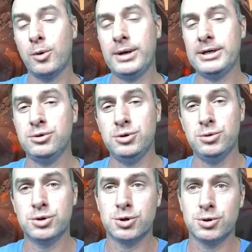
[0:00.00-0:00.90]
you were going to
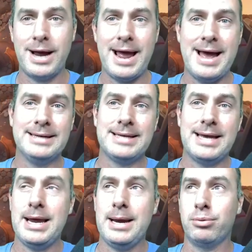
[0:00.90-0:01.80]
use her as
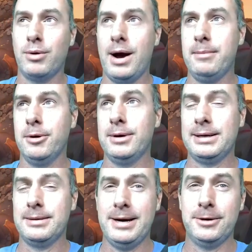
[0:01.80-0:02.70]
a primary
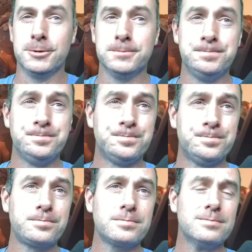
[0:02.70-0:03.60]
commander.
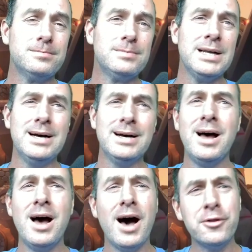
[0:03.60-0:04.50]

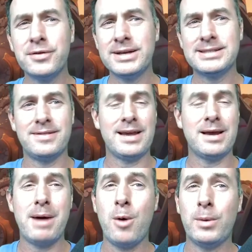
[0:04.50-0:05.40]
Other things to
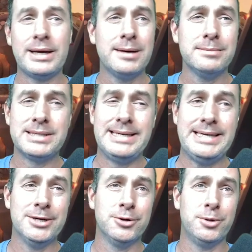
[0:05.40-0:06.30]
think about when it comes to
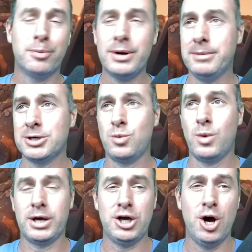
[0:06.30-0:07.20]
gear, you pretty much
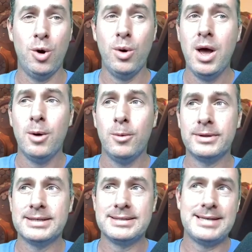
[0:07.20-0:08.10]
want to go
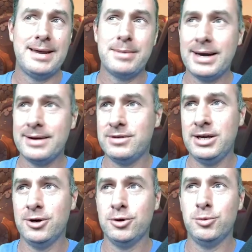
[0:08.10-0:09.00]
with the same kind of
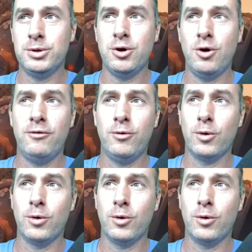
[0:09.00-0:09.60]
gear you would go